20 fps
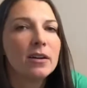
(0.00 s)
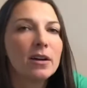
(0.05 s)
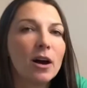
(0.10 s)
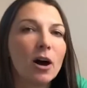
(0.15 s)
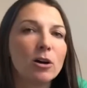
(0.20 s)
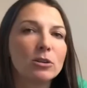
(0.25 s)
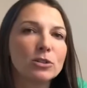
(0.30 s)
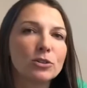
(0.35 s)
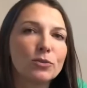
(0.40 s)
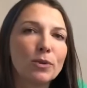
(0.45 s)

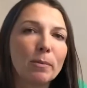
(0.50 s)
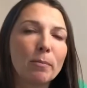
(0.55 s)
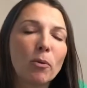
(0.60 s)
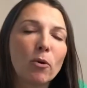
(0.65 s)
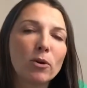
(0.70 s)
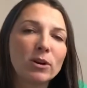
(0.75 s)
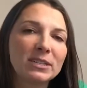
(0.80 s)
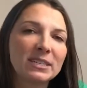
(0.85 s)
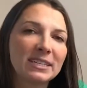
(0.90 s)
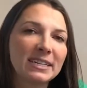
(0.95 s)
Also
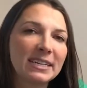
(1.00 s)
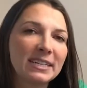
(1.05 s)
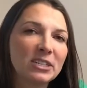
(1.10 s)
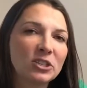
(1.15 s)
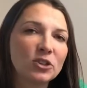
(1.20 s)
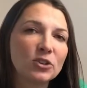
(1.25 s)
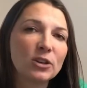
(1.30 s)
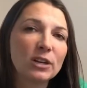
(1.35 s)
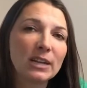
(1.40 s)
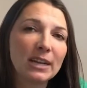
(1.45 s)
important to get
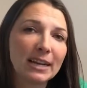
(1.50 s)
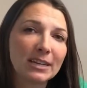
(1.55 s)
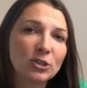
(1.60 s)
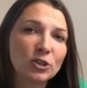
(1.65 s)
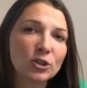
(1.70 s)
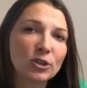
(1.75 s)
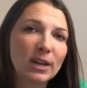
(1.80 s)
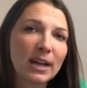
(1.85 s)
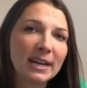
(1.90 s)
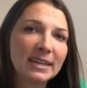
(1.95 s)
your
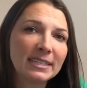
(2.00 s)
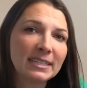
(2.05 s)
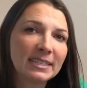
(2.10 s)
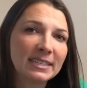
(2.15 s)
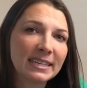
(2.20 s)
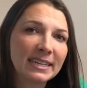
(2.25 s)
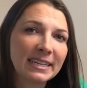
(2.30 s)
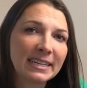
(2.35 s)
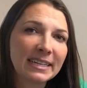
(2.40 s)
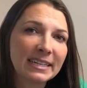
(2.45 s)
electrolytes
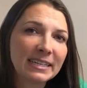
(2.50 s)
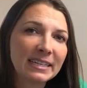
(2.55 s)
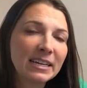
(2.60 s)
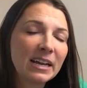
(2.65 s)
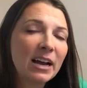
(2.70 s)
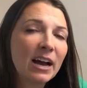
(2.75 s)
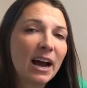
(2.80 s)
in.